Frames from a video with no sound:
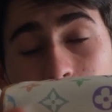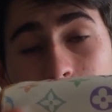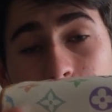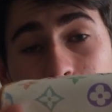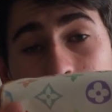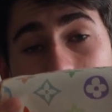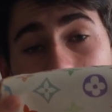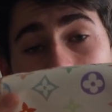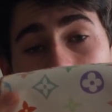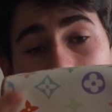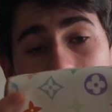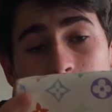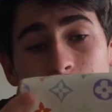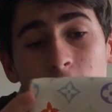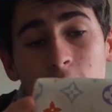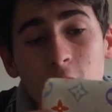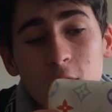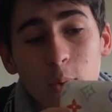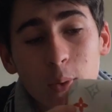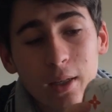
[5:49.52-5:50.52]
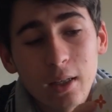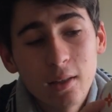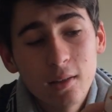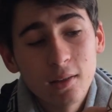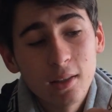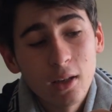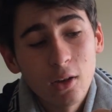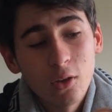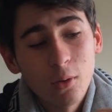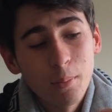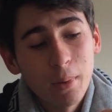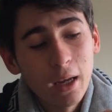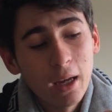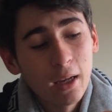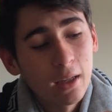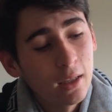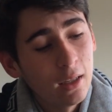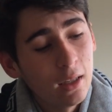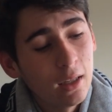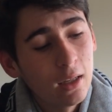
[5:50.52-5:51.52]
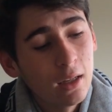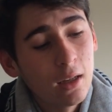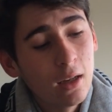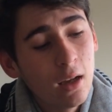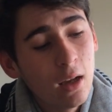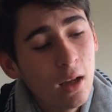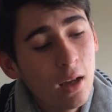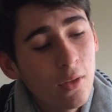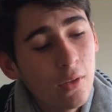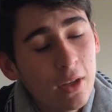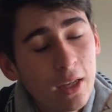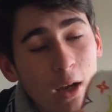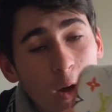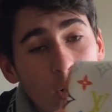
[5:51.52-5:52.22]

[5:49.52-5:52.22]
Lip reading: Okay, so we can see on the bag here the